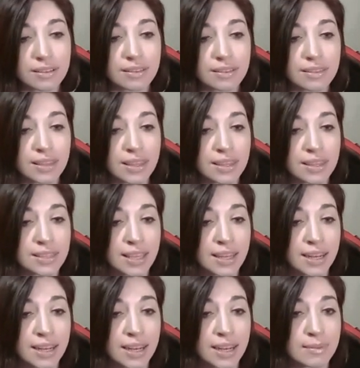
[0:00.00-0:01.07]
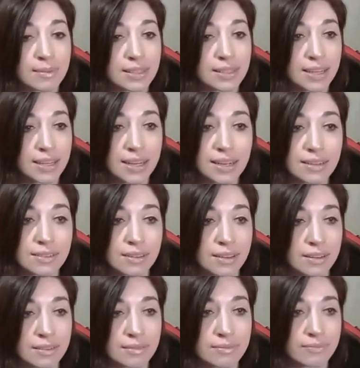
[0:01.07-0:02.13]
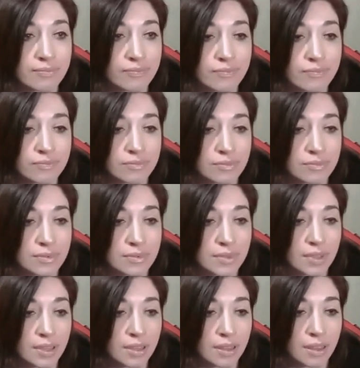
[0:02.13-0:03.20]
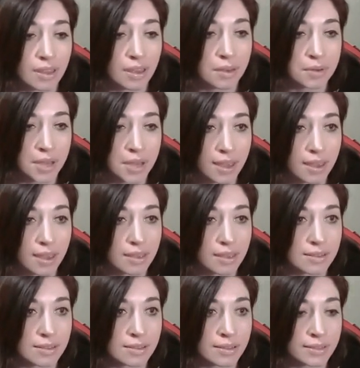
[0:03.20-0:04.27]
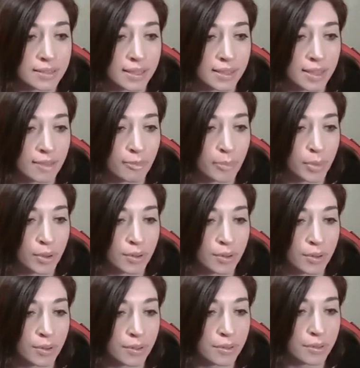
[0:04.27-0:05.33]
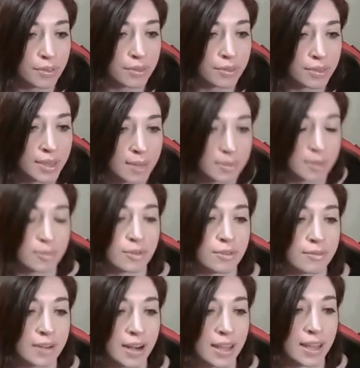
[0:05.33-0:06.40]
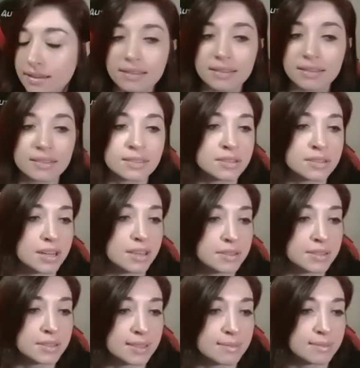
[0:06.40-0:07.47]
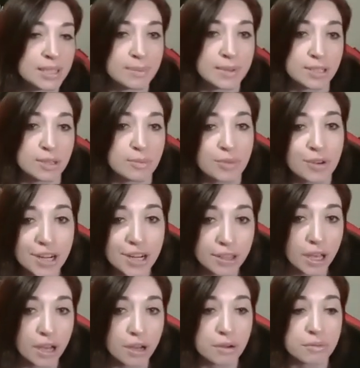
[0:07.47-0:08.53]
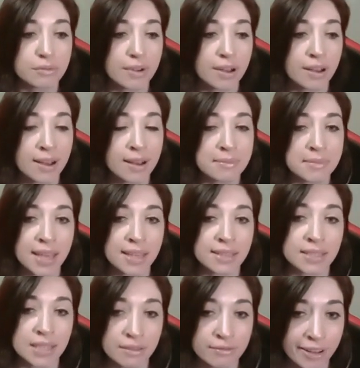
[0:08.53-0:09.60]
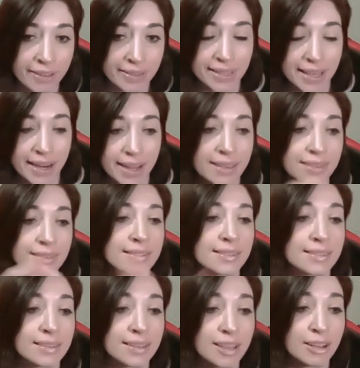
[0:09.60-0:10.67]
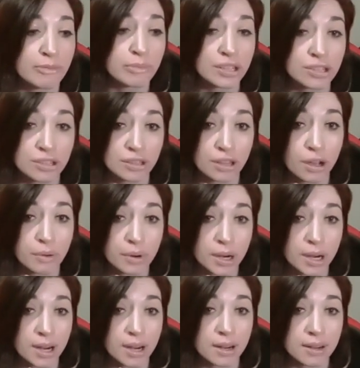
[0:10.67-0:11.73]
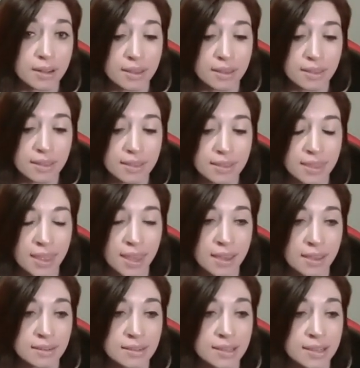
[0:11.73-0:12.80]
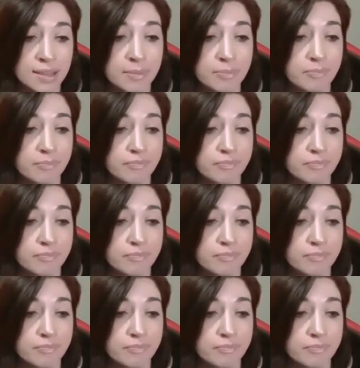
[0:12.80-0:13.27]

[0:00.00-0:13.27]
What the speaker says: than the 1080, but the 1080 is good. Okay, it looks like they're both running. So now you can see my speeds are pretty low at default settings, much lower than